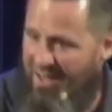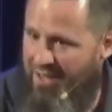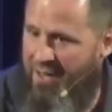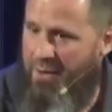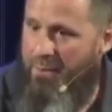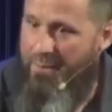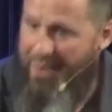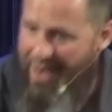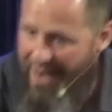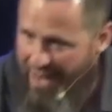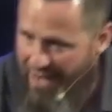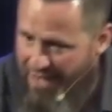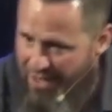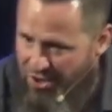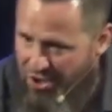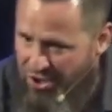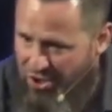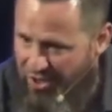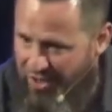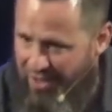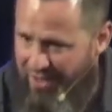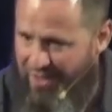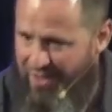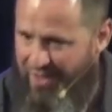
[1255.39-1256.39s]

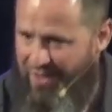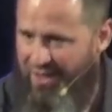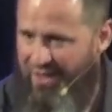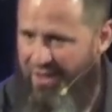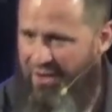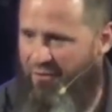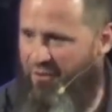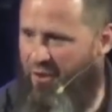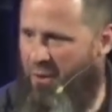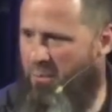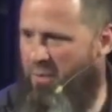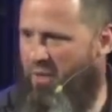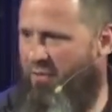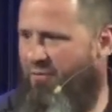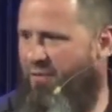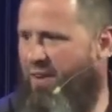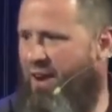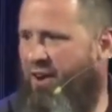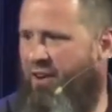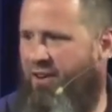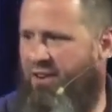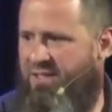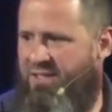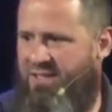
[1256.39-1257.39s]
condemnation
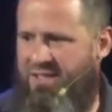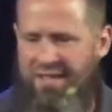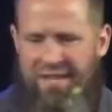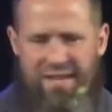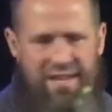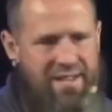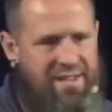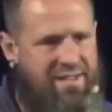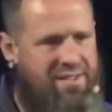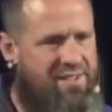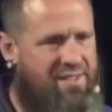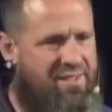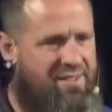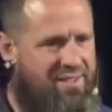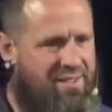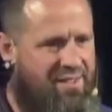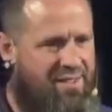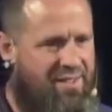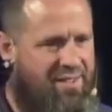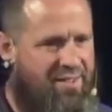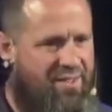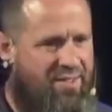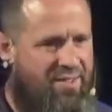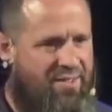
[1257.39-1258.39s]
from the
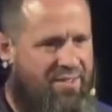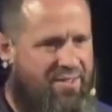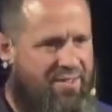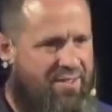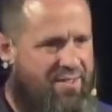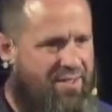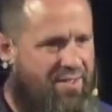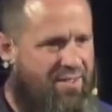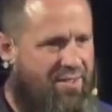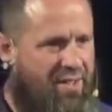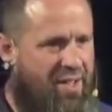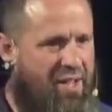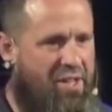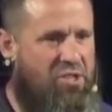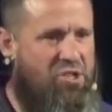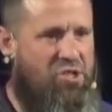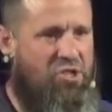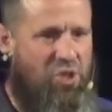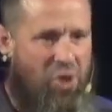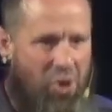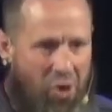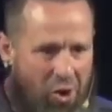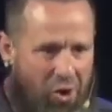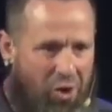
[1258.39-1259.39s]
Pharisees,
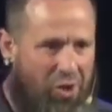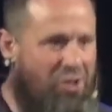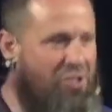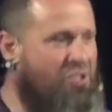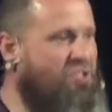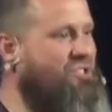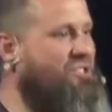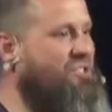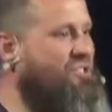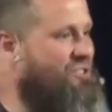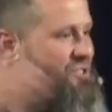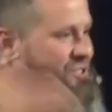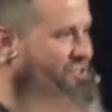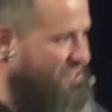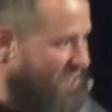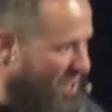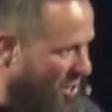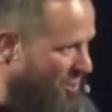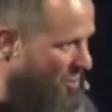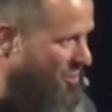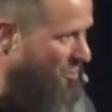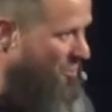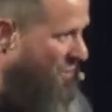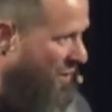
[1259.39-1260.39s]
a charge to
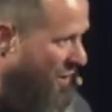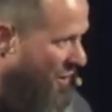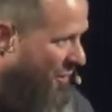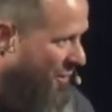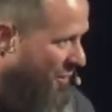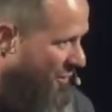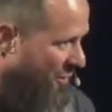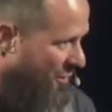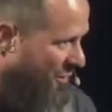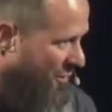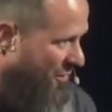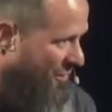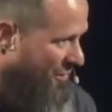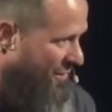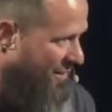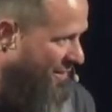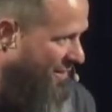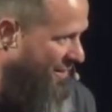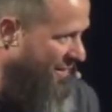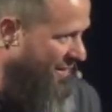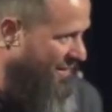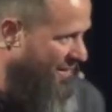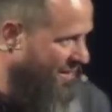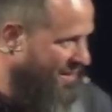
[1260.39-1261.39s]
stone
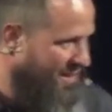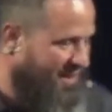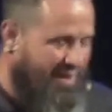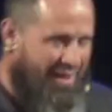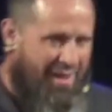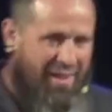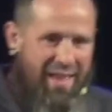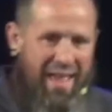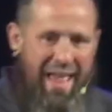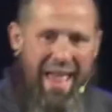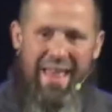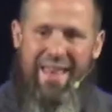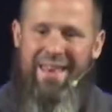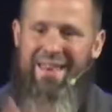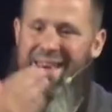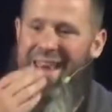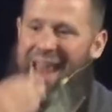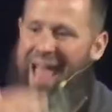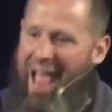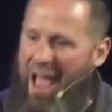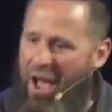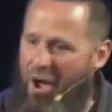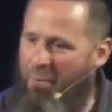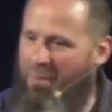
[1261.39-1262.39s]
her,
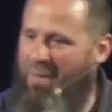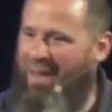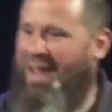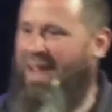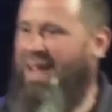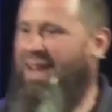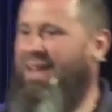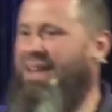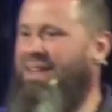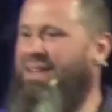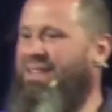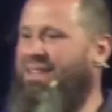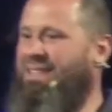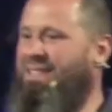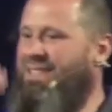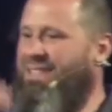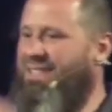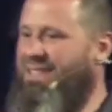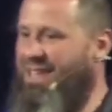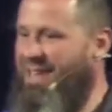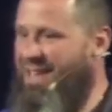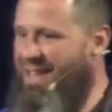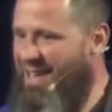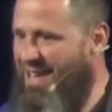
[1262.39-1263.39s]
now
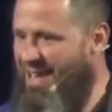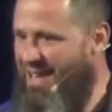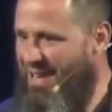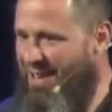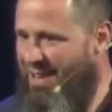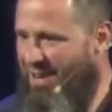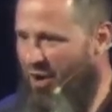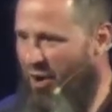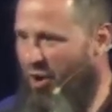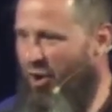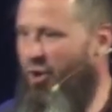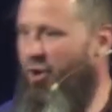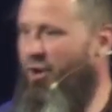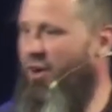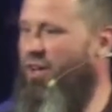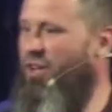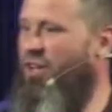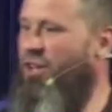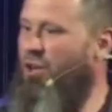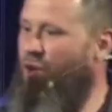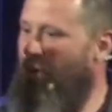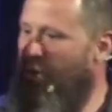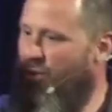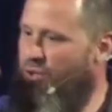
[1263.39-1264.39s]
beginning to see
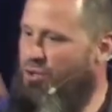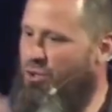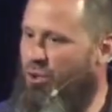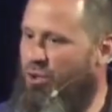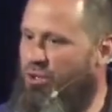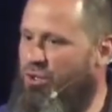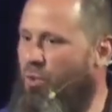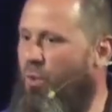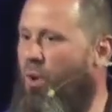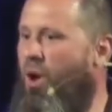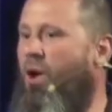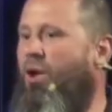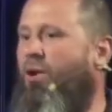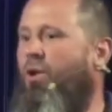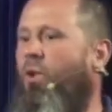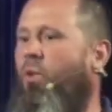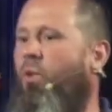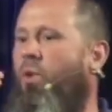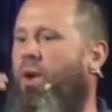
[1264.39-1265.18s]
her accusers